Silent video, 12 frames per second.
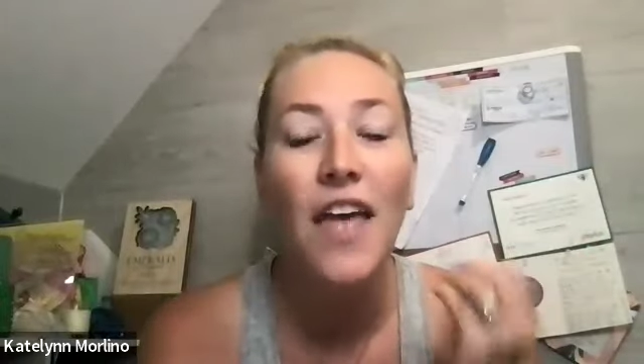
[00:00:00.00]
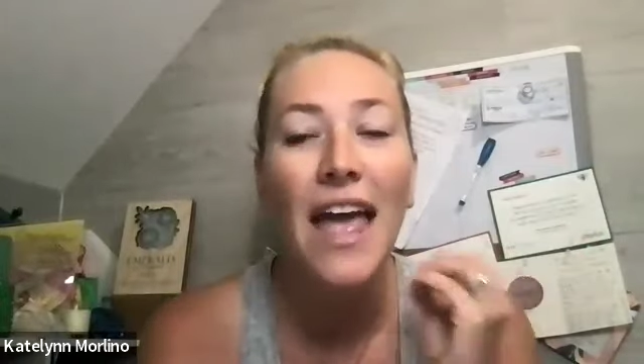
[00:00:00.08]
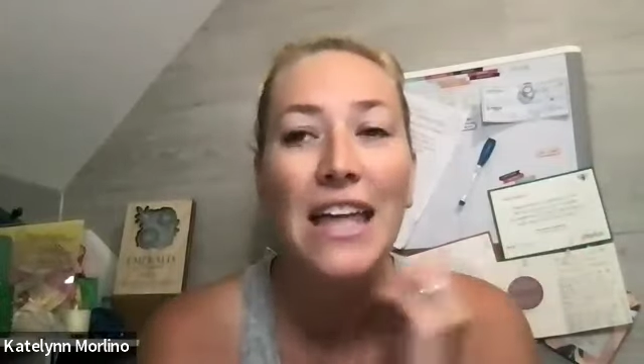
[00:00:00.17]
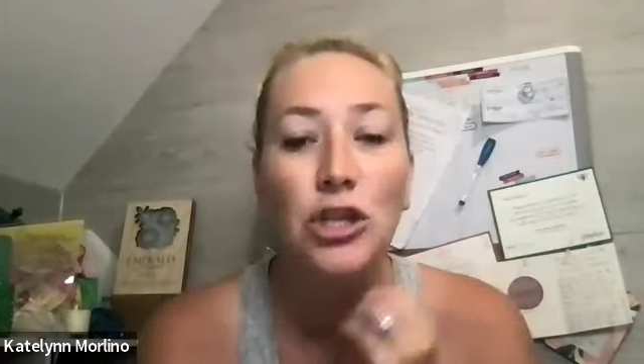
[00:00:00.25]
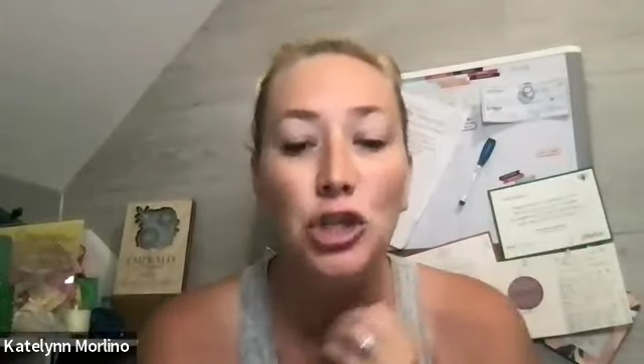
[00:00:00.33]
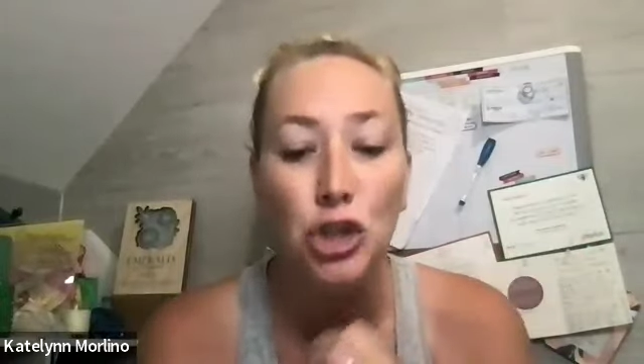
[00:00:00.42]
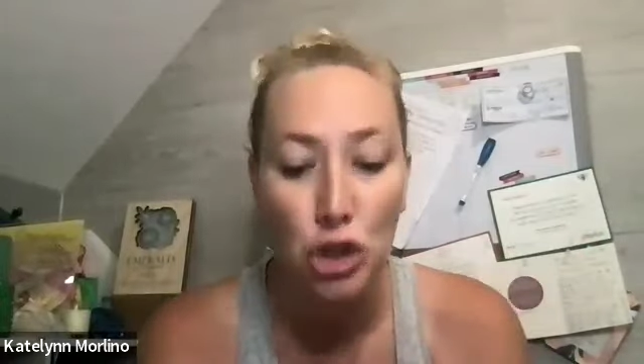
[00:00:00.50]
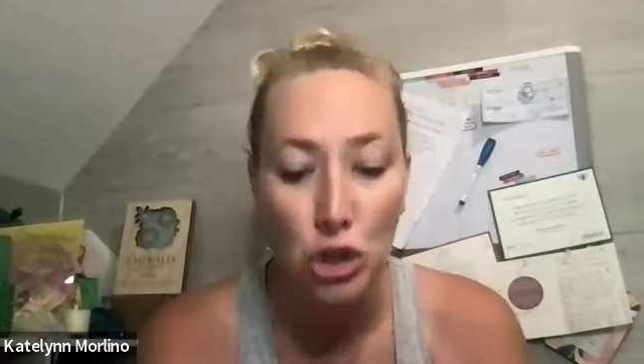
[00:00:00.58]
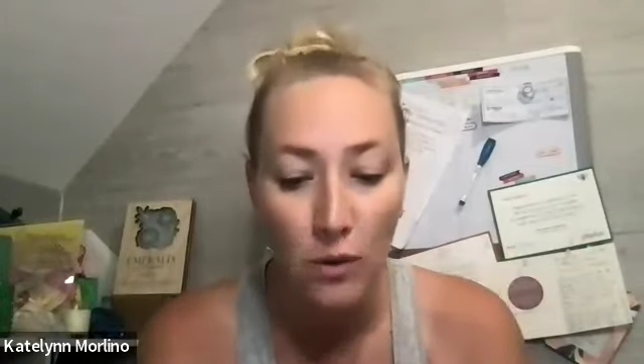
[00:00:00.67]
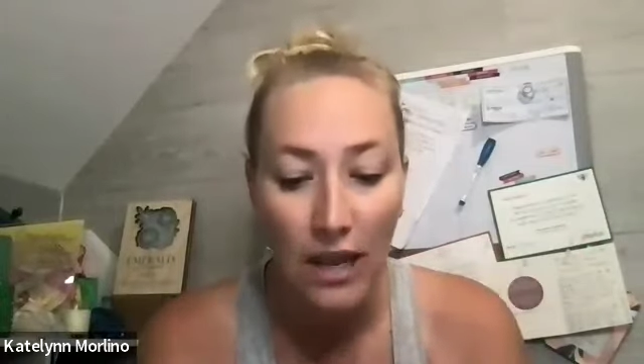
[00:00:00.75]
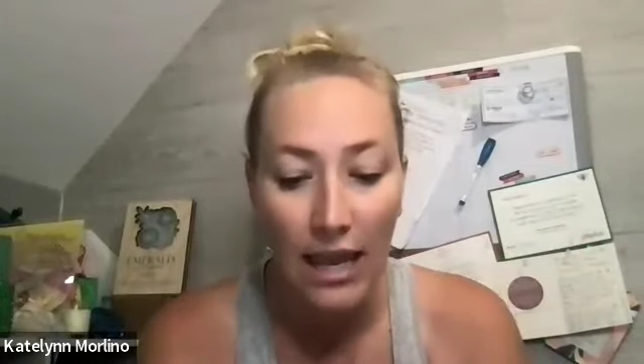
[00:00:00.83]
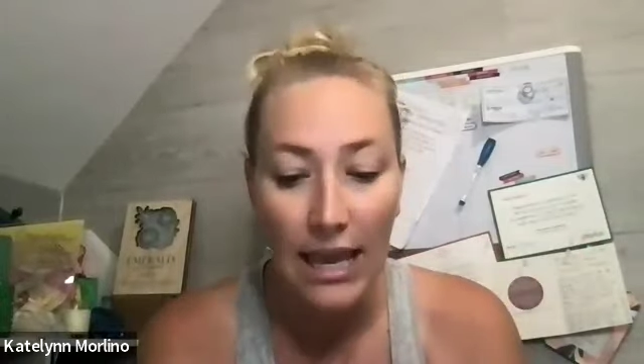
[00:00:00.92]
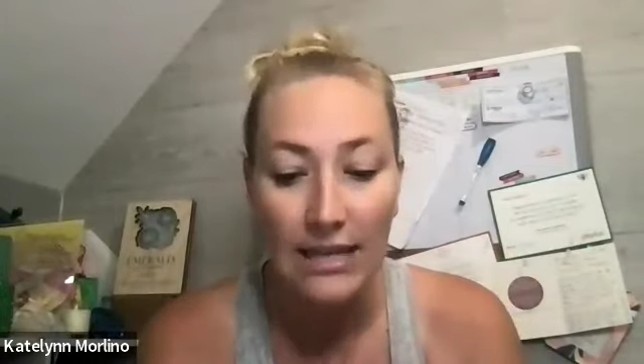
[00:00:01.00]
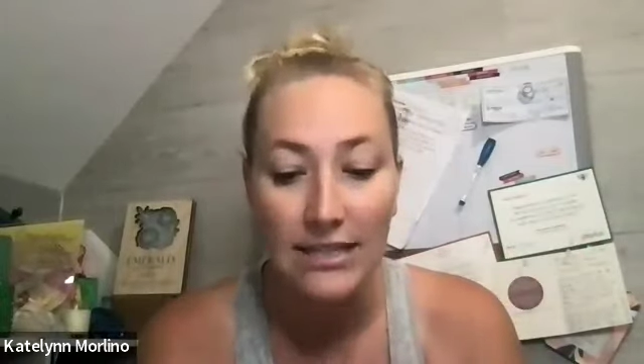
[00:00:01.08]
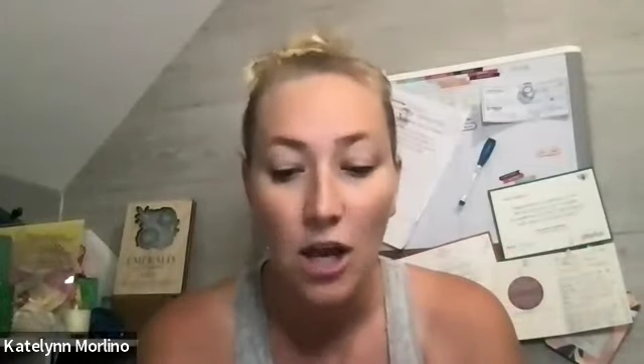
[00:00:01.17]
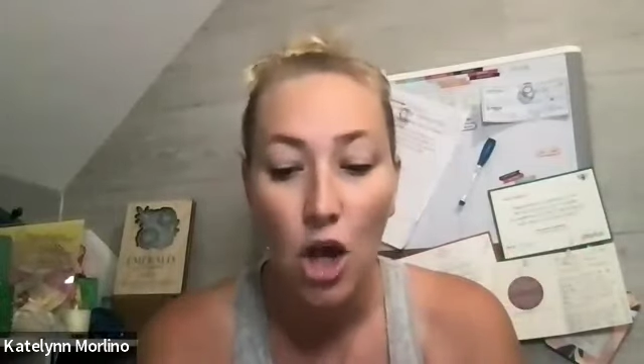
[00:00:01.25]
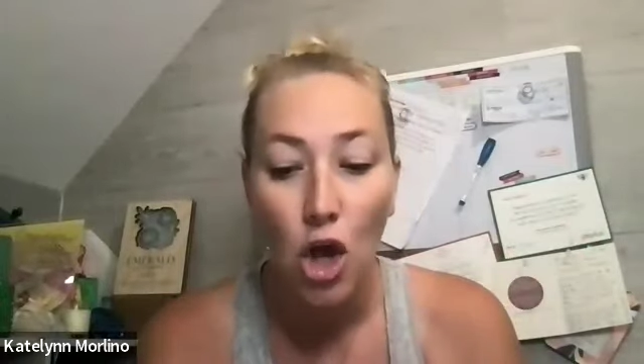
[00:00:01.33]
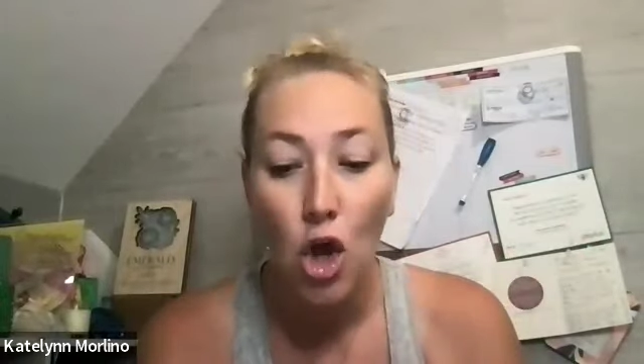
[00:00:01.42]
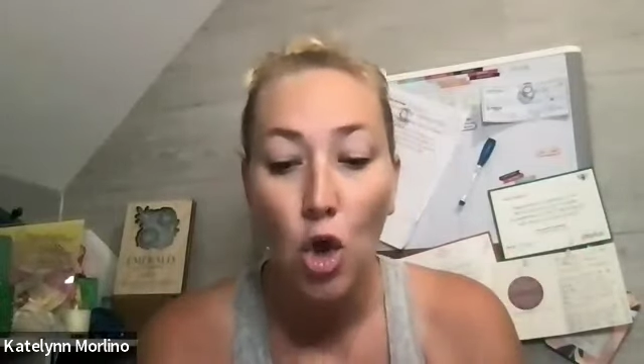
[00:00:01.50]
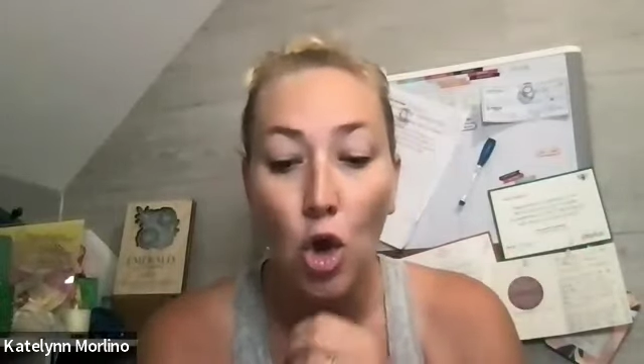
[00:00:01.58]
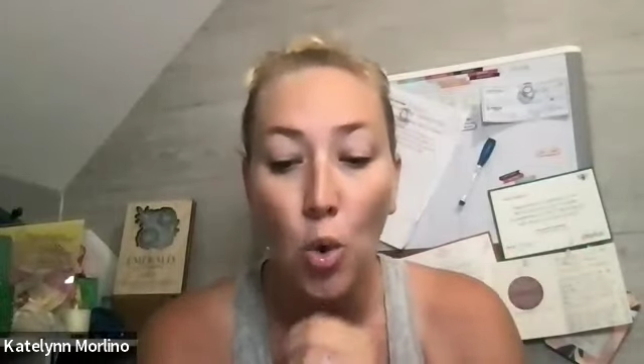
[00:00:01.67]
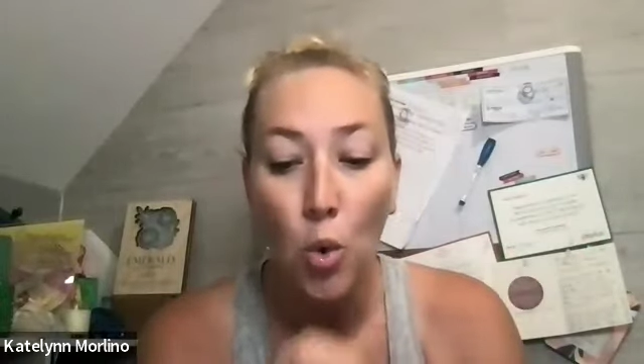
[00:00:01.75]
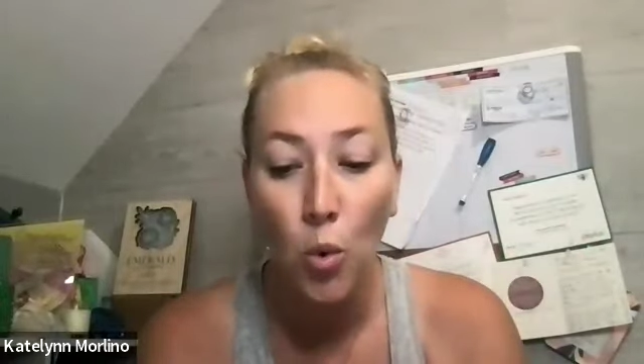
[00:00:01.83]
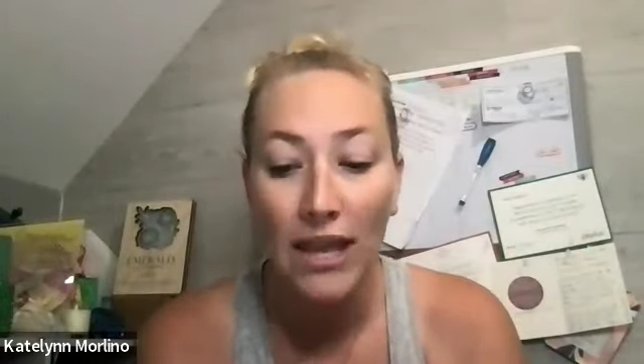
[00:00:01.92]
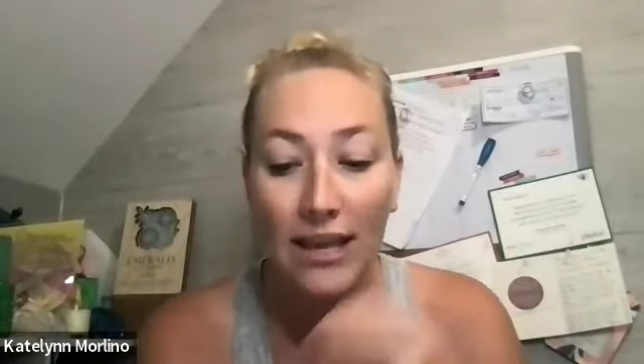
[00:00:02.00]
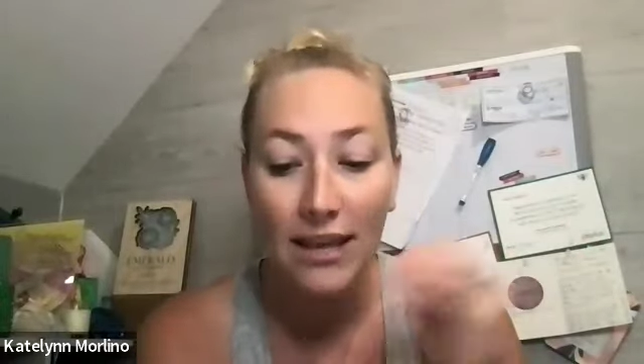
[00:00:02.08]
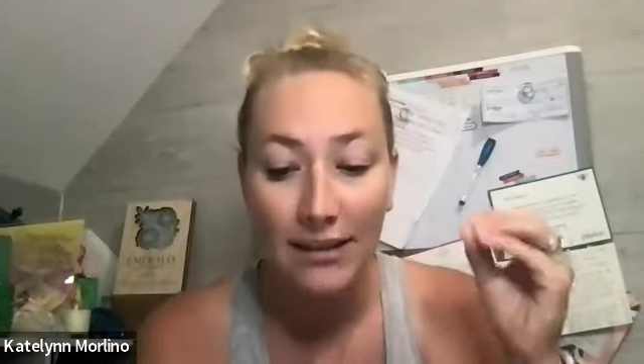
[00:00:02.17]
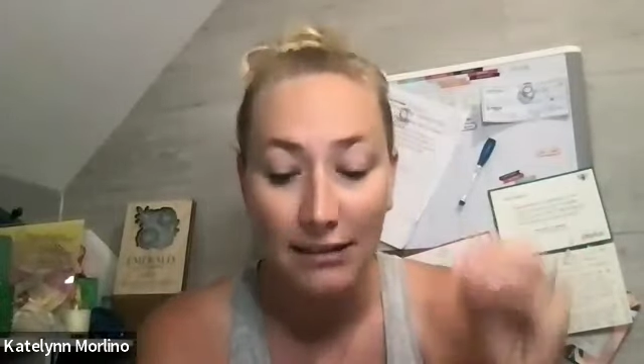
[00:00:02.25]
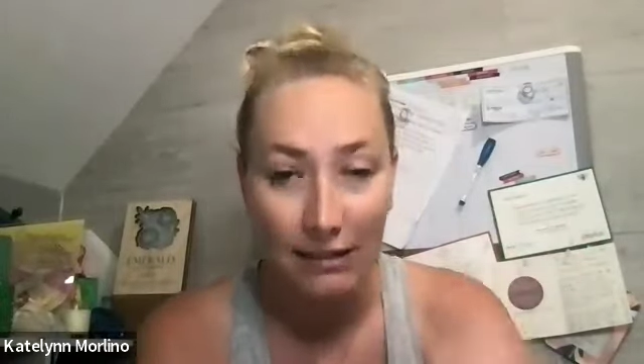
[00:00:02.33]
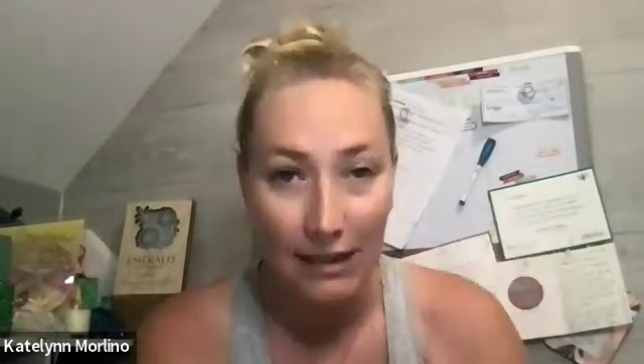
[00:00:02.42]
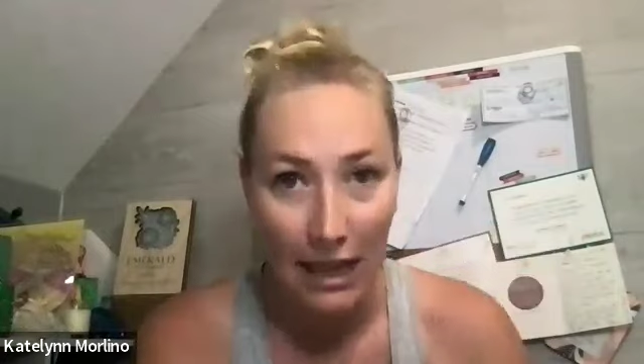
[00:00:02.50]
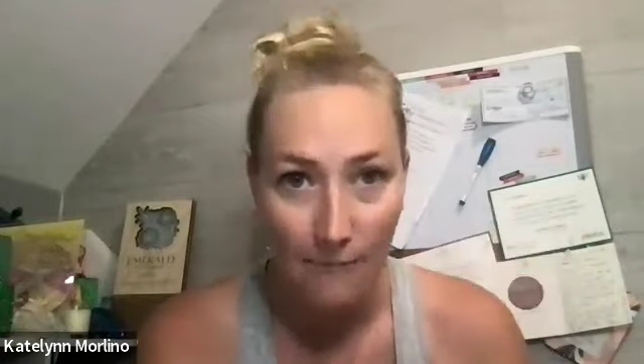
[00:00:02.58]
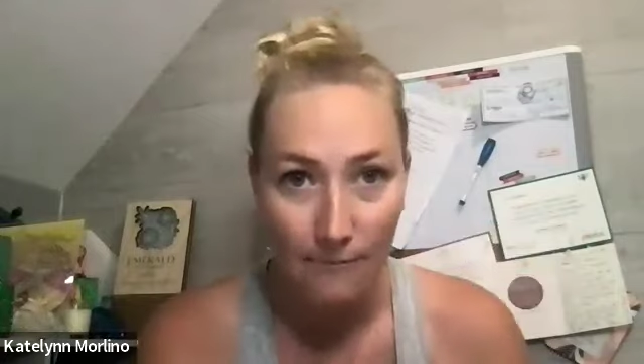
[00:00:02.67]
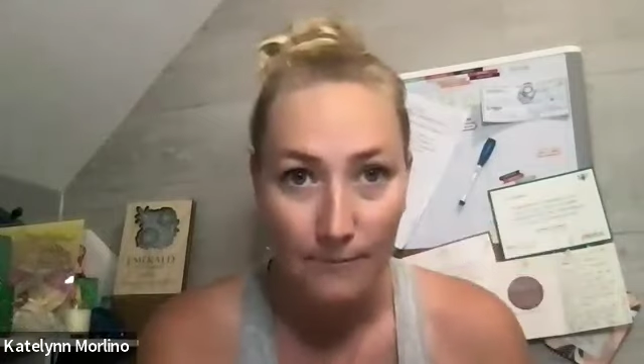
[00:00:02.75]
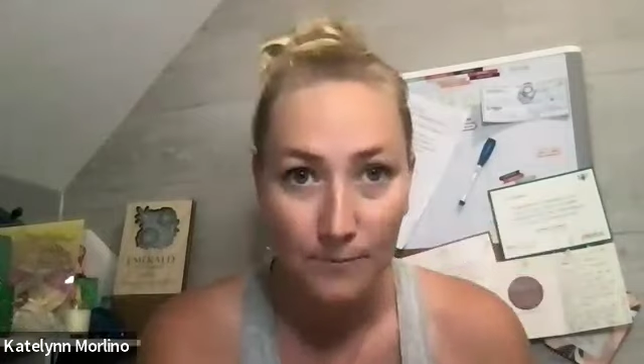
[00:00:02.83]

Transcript: and doing it quickly.